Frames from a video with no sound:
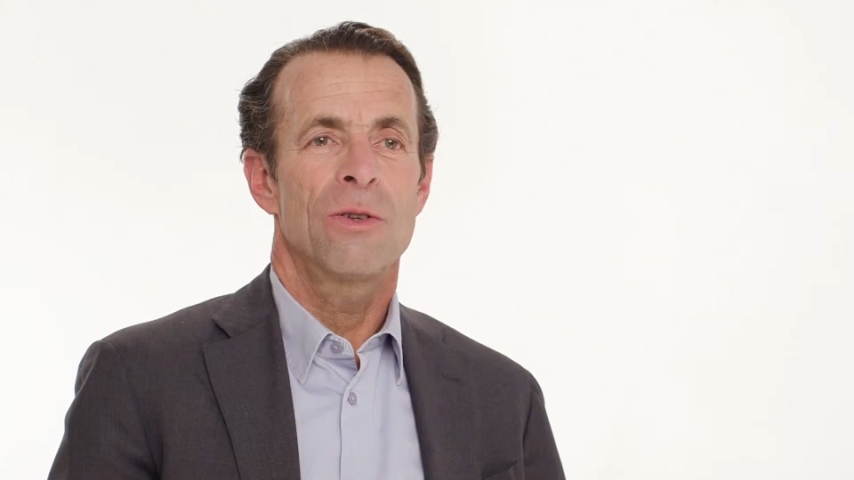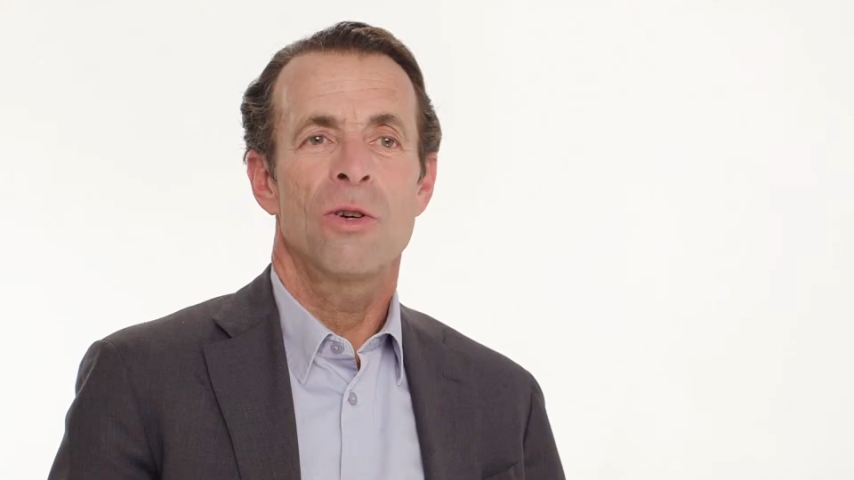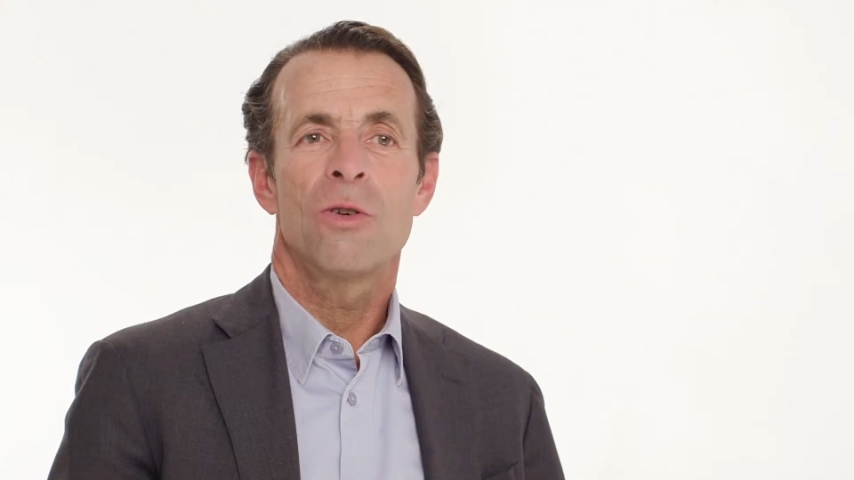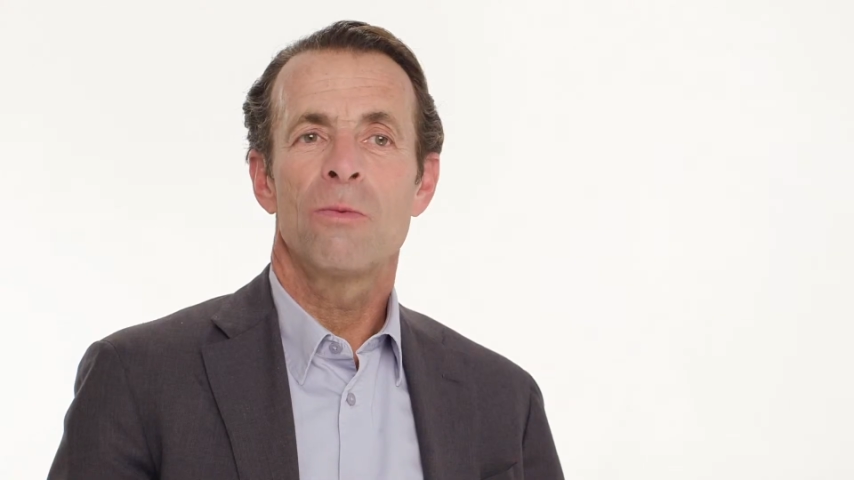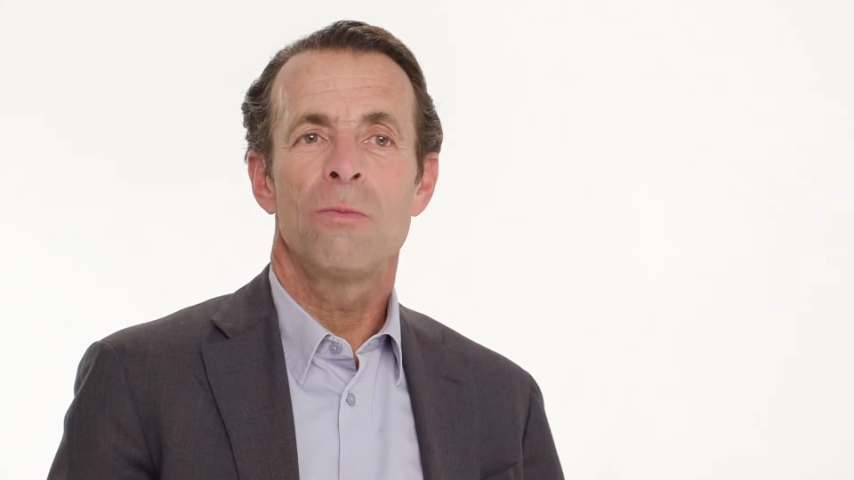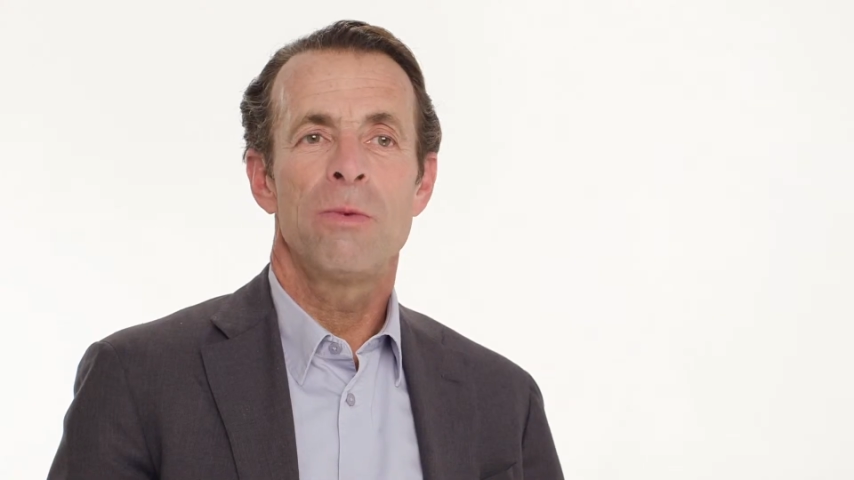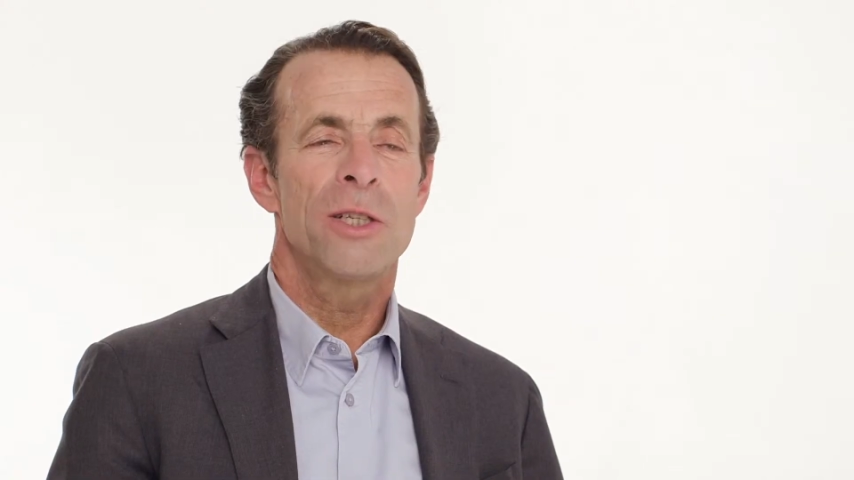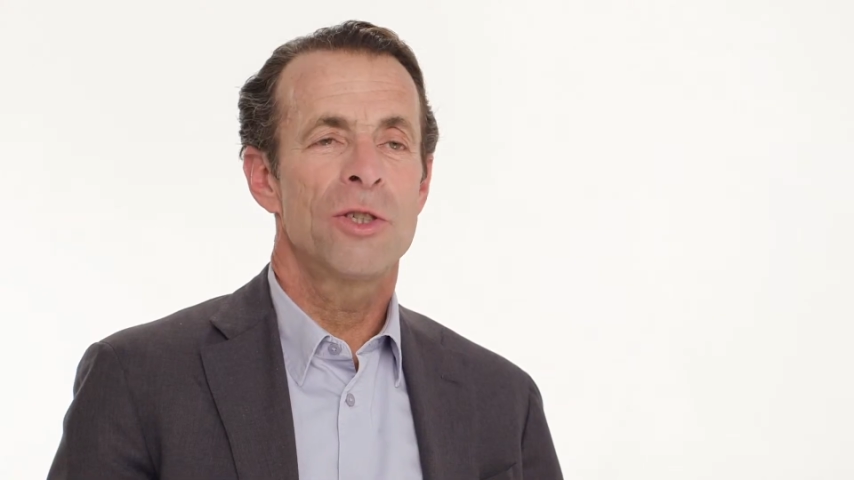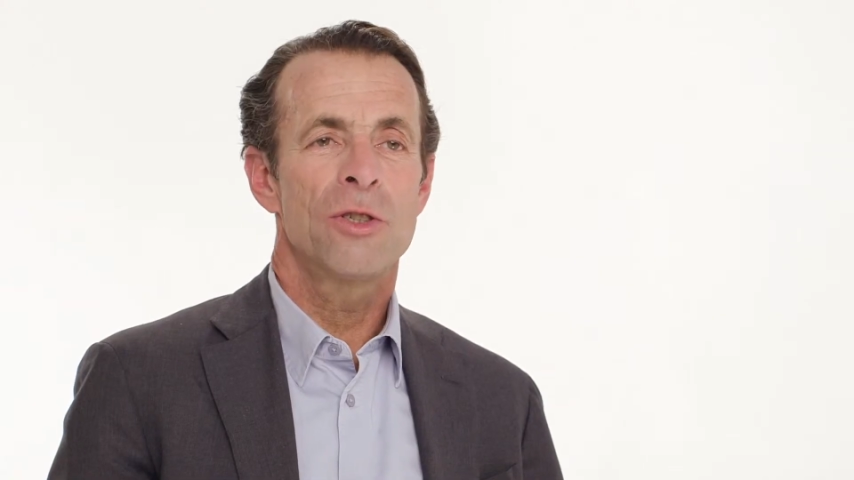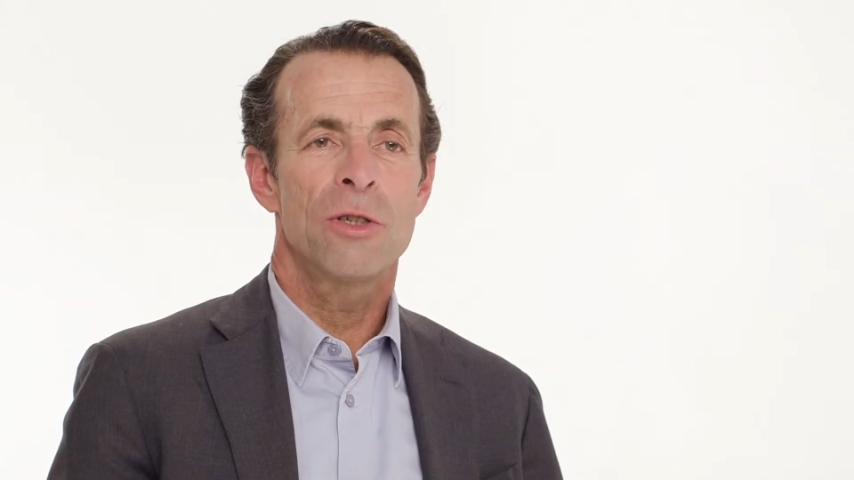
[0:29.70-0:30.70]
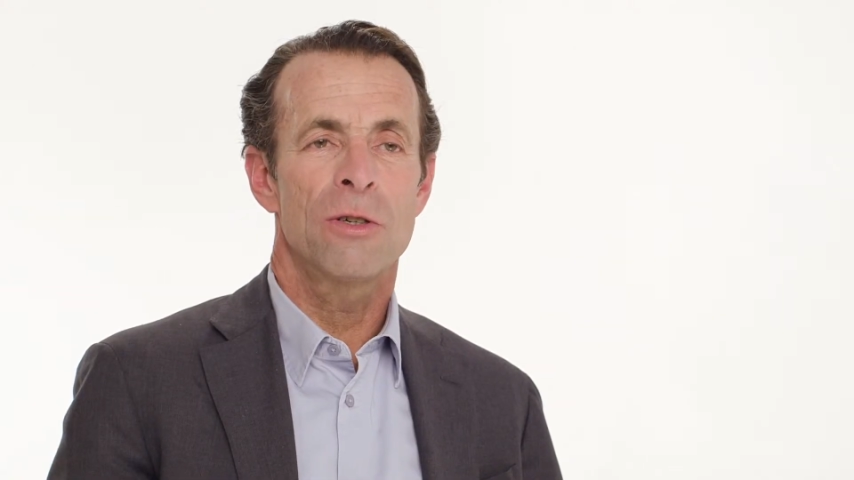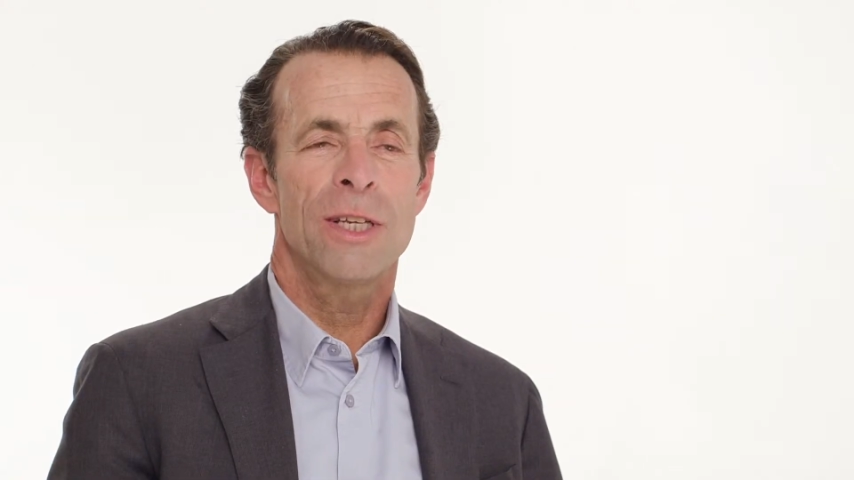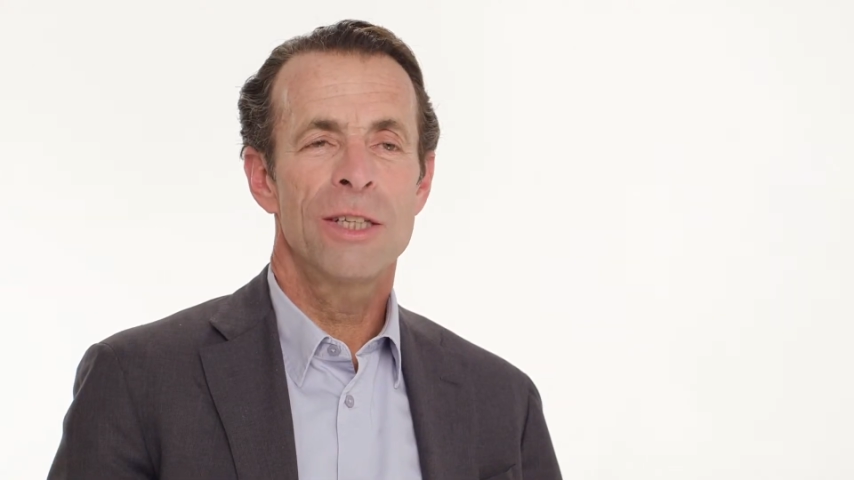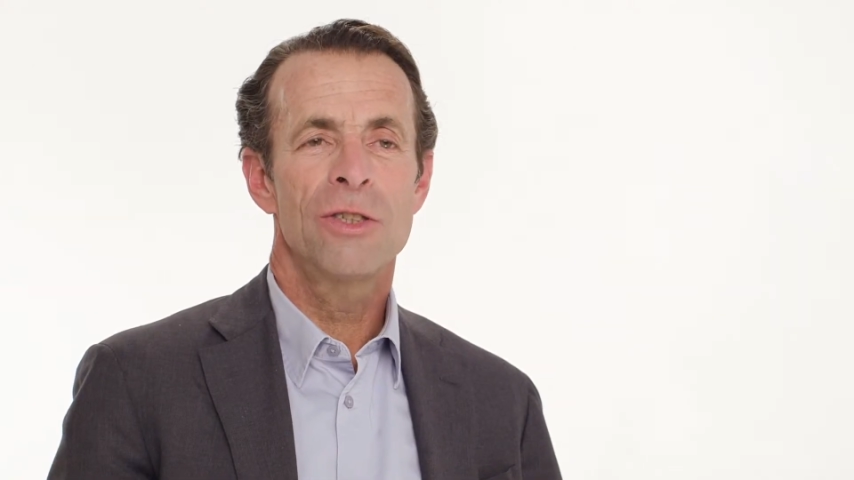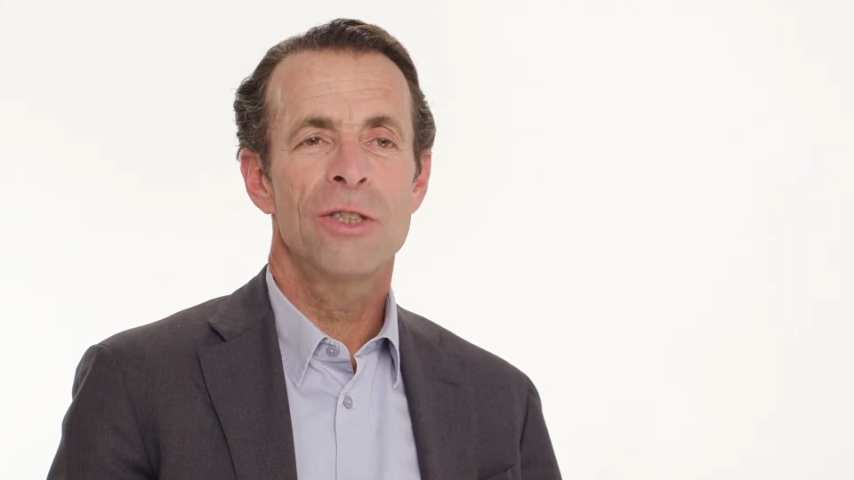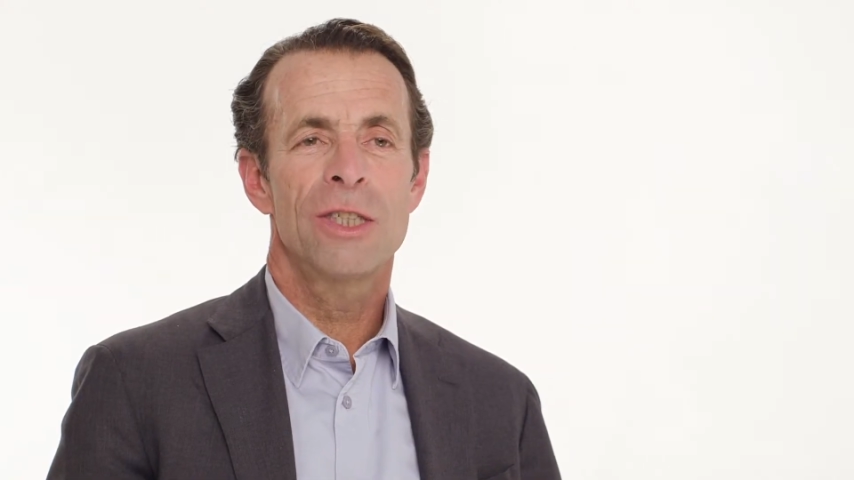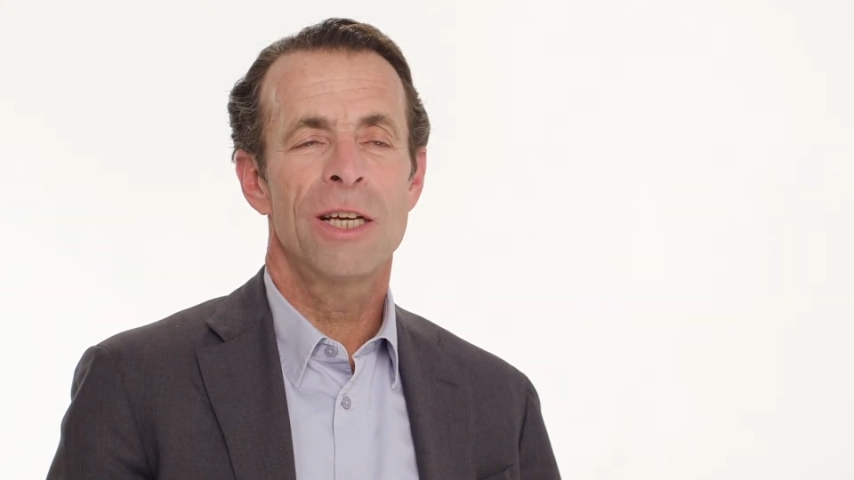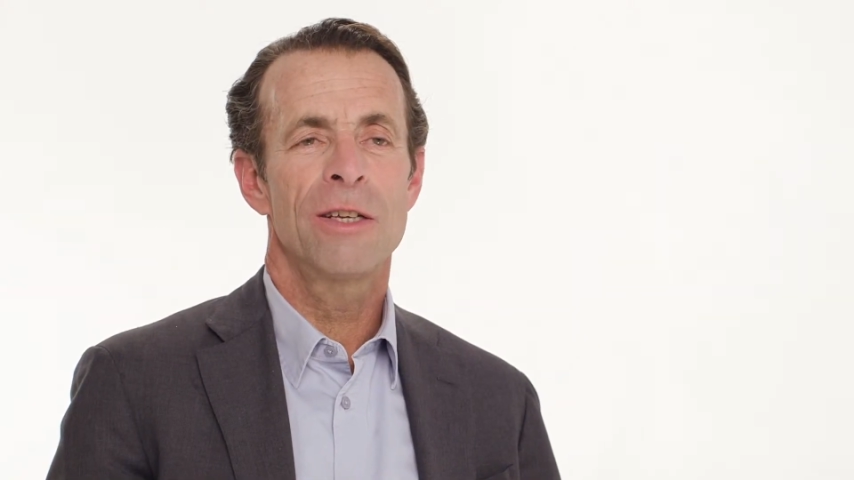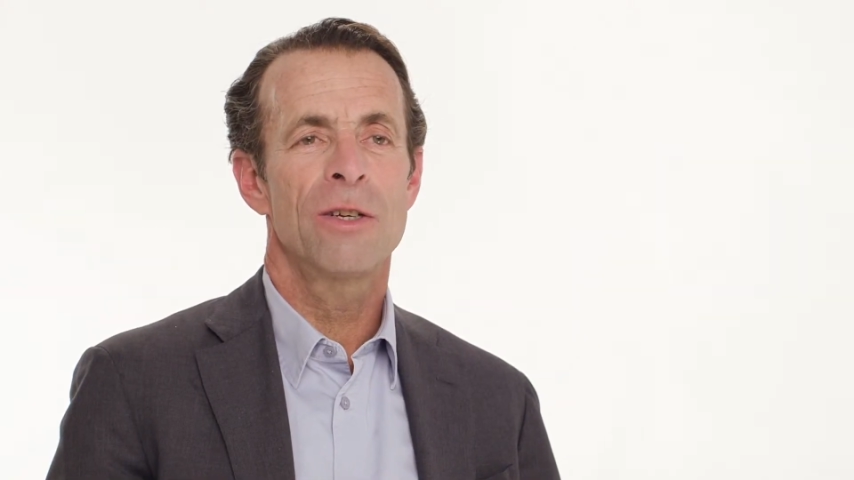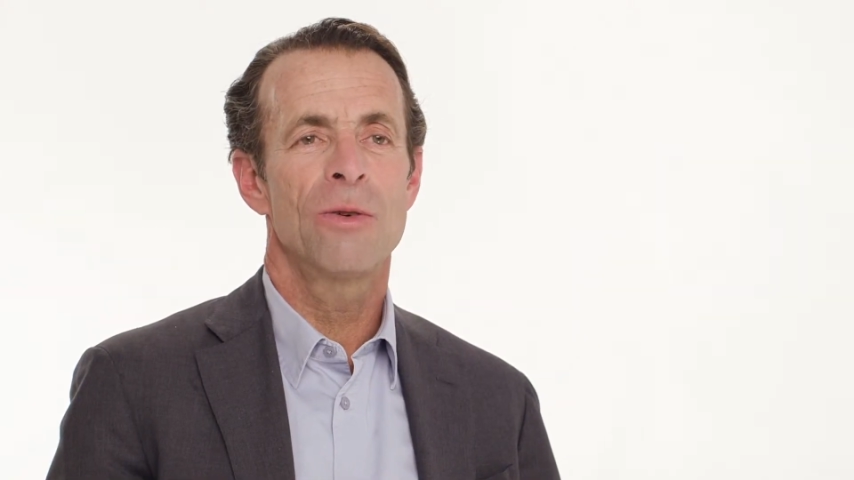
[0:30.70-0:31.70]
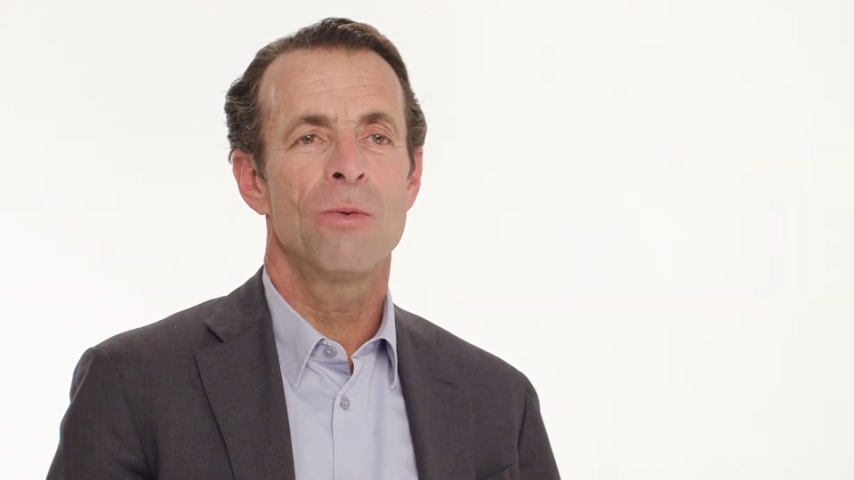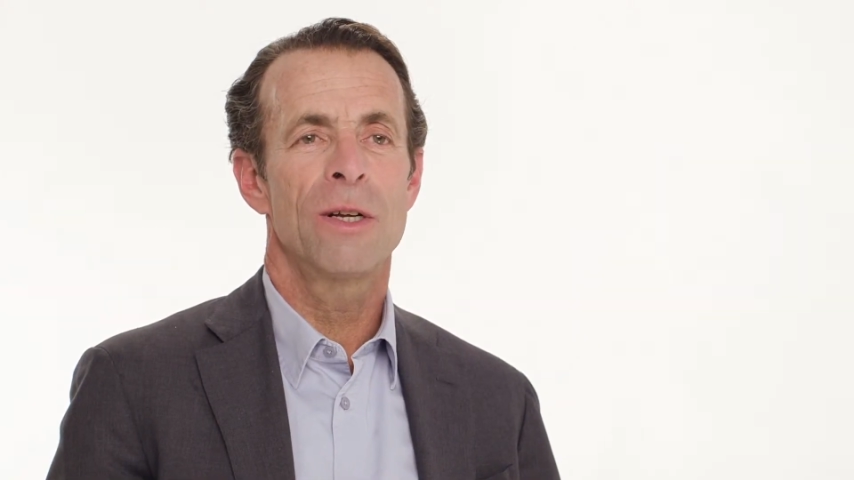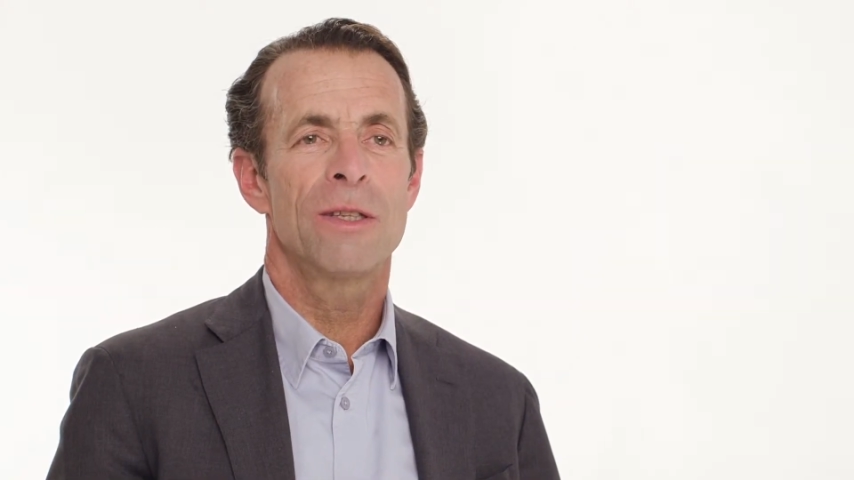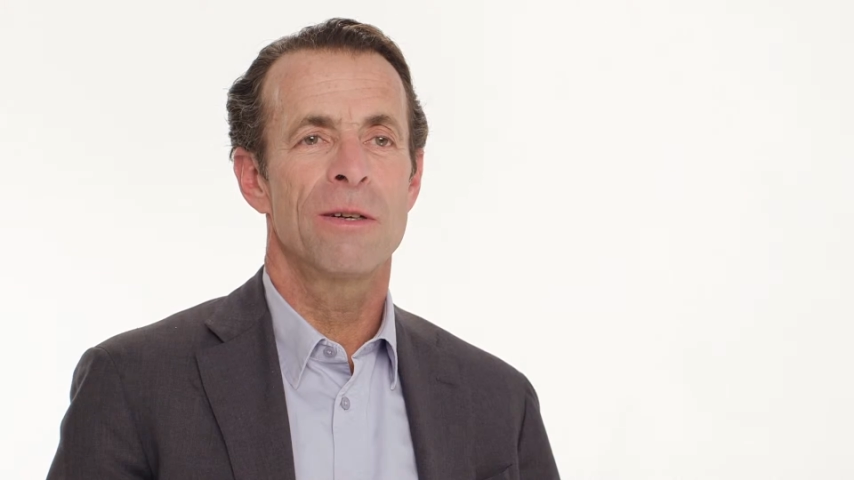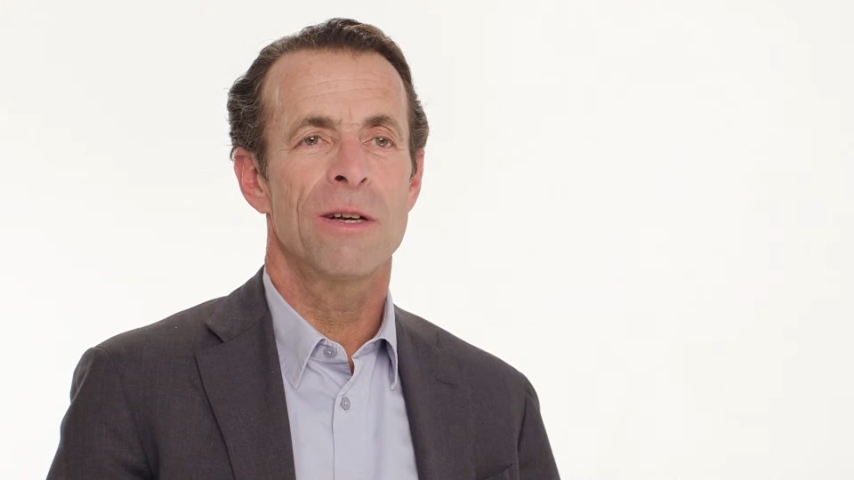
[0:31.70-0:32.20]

your blood sugar, that's just telling you what the